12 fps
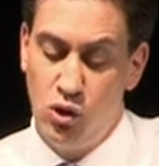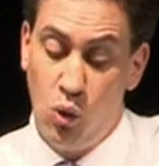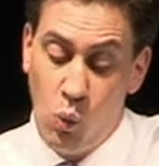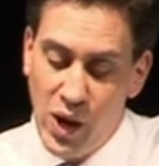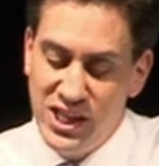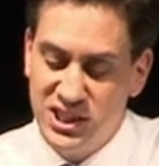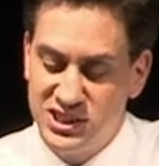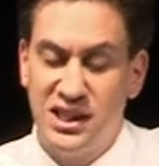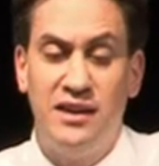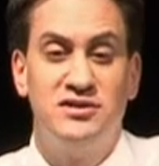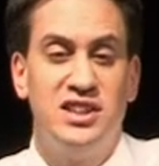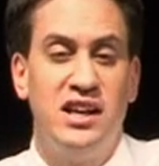Wages, as
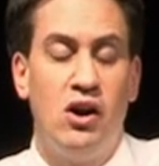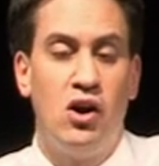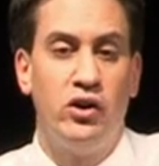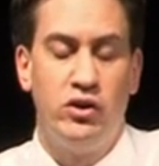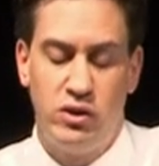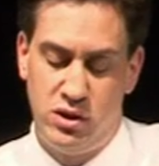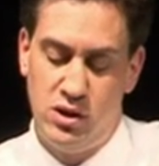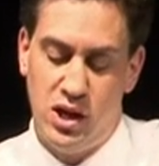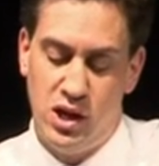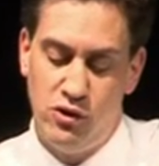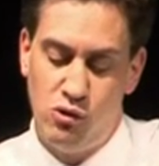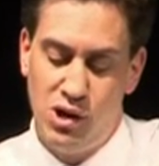I've said, aren't
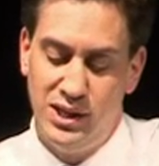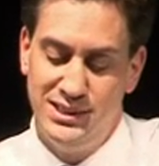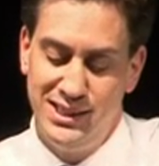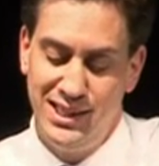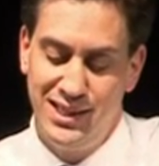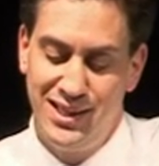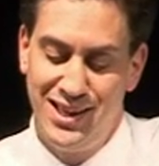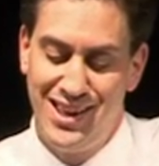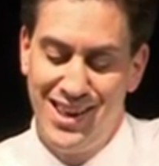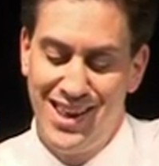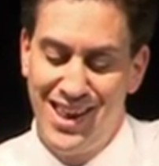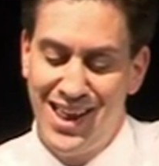rising.
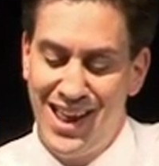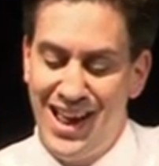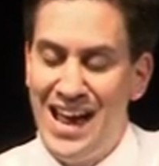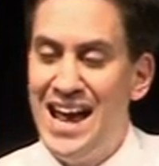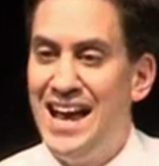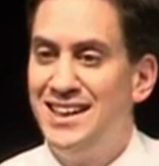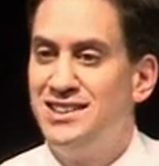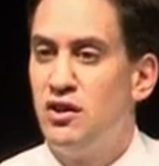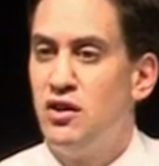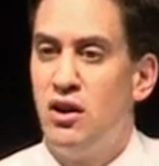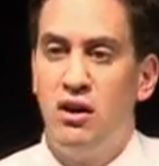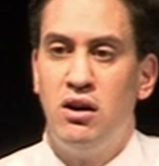And
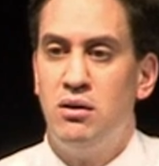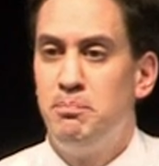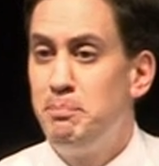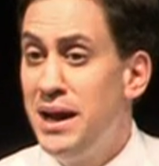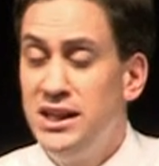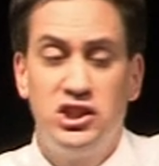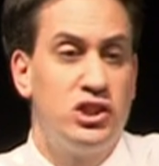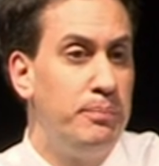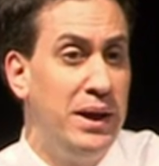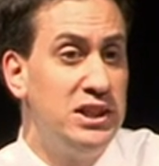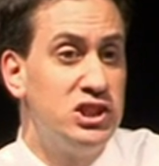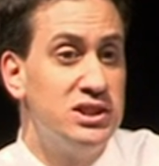the
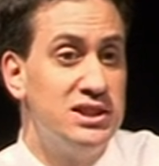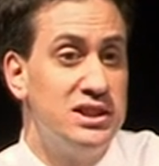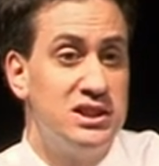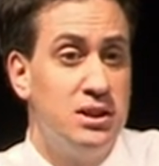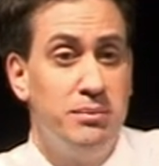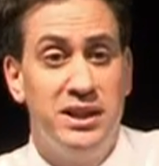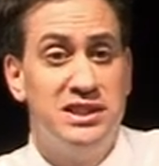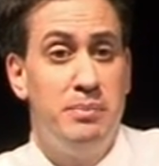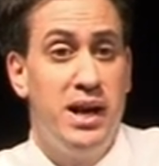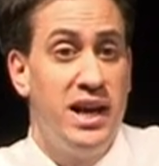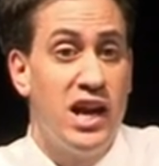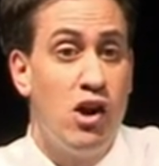pension system is
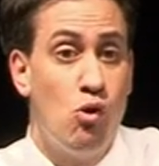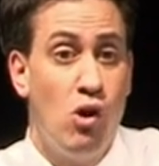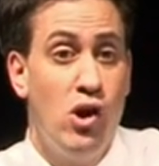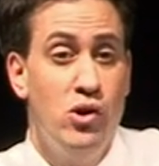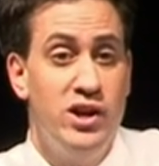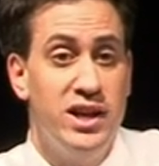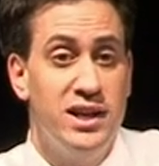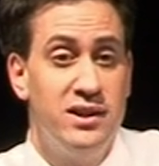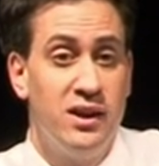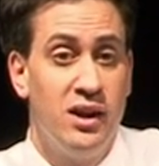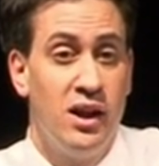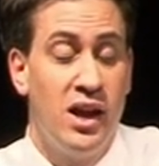being eroded
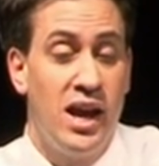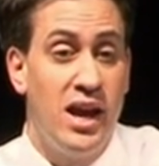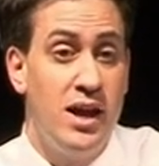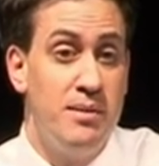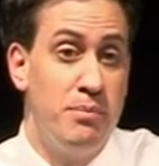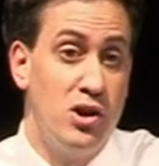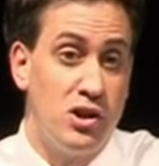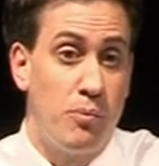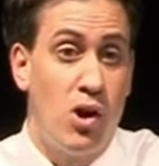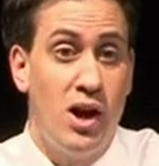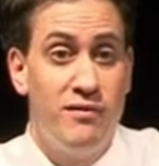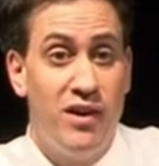in both the
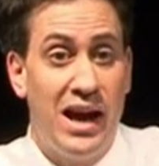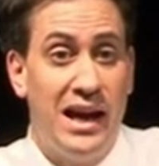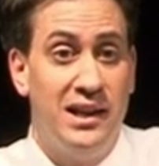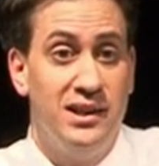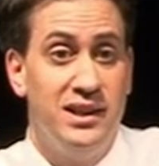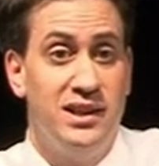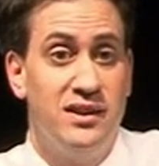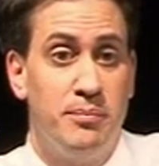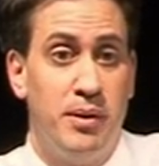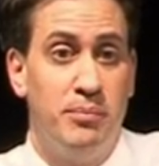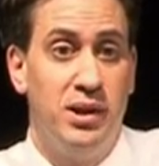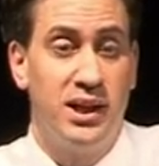private and indeed in the
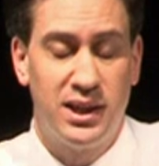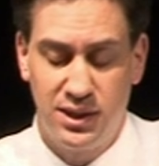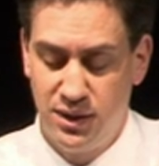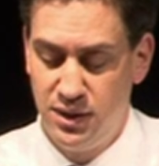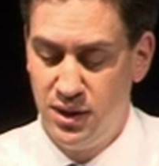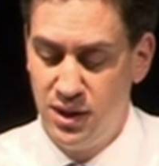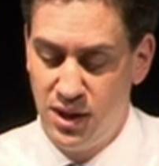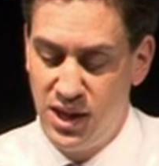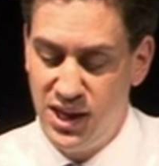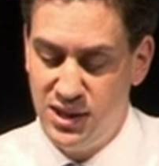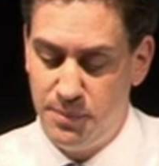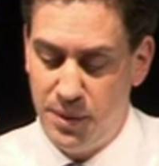
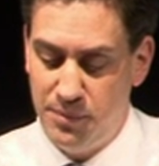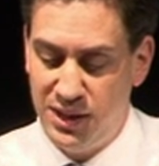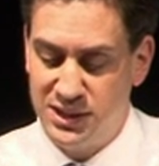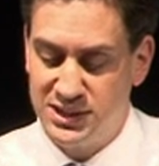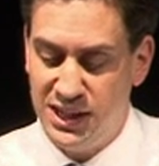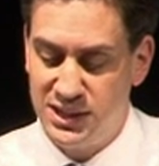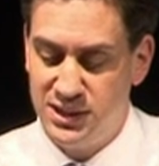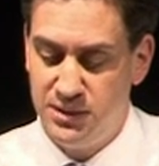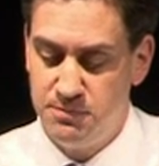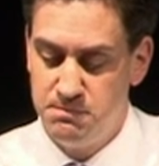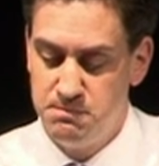public sector.